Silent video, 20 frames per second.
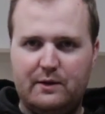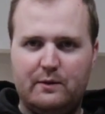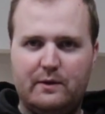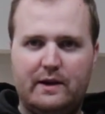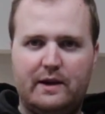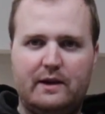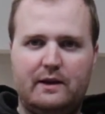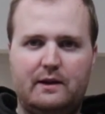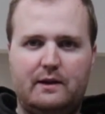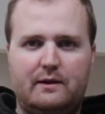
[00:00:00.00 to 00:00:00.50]

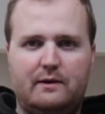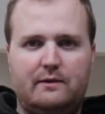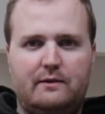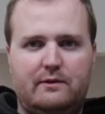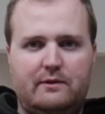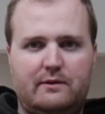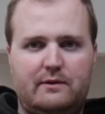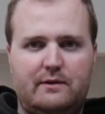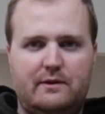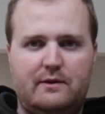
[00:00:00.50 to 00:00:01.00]

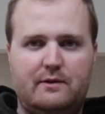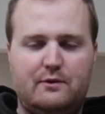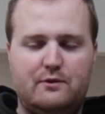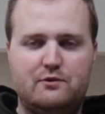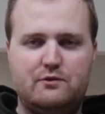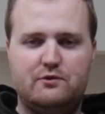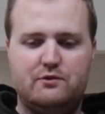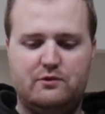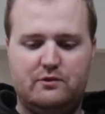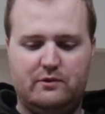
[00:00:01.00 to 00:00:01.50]
Ringolos,
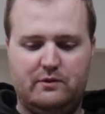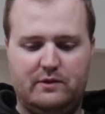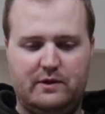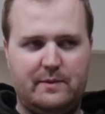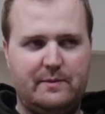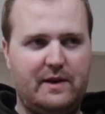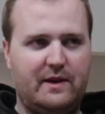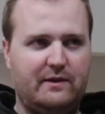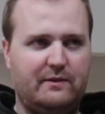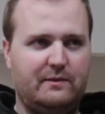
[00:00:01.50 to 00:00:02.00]
ooh,
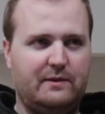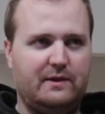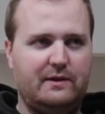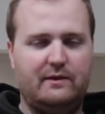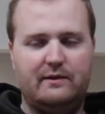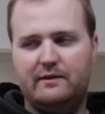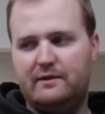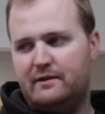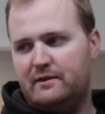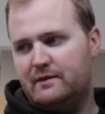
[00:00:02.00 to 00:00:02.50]
the best ones.